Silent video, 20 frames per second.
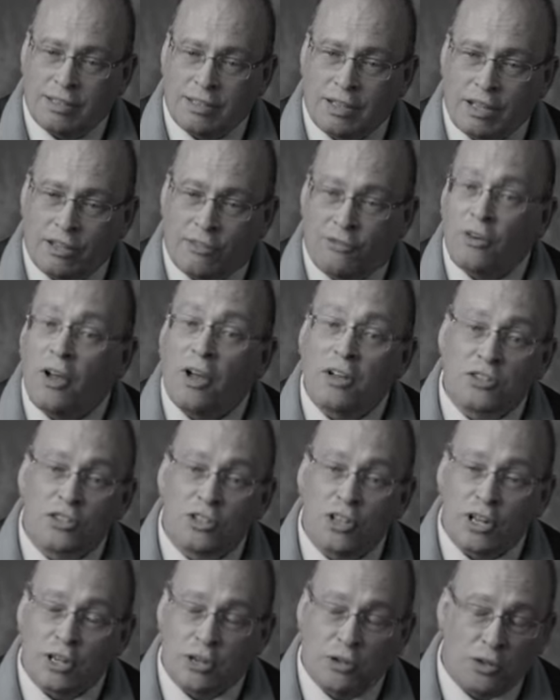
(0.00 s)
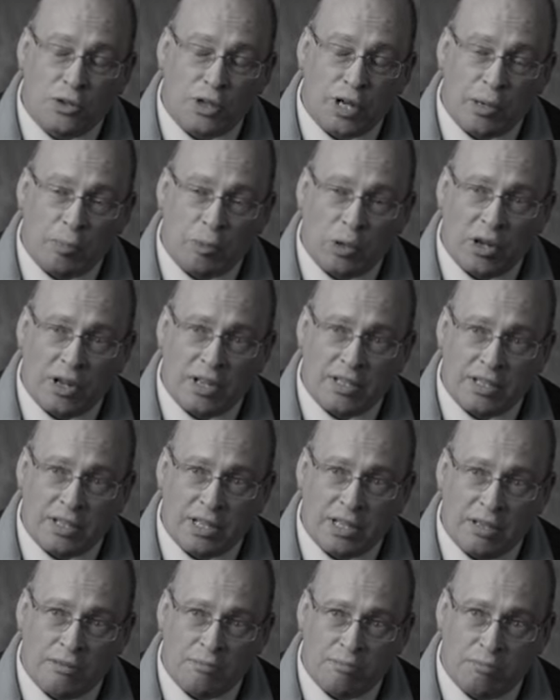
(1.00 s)
As fast as I could, I applied
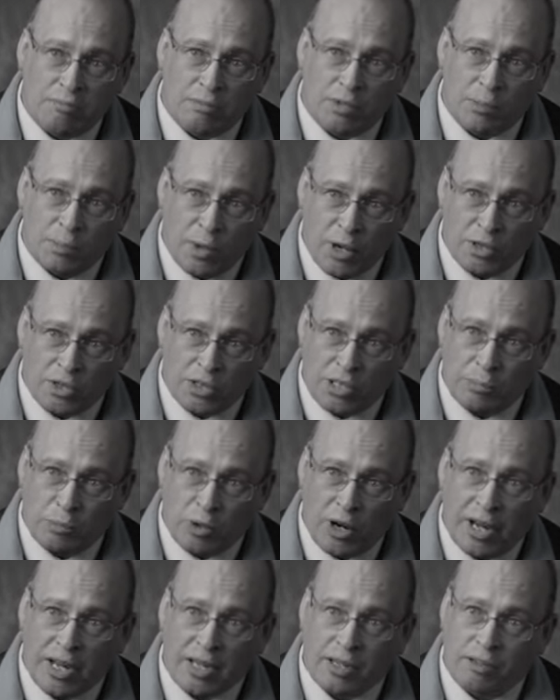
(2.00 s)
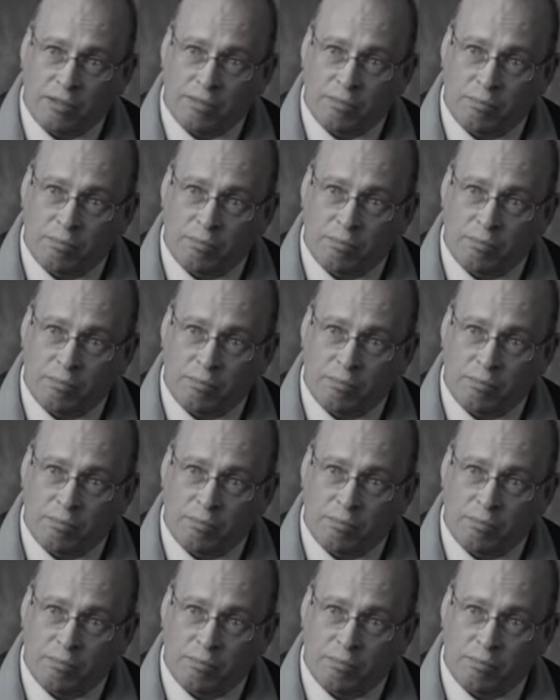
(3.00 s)
the emergency brake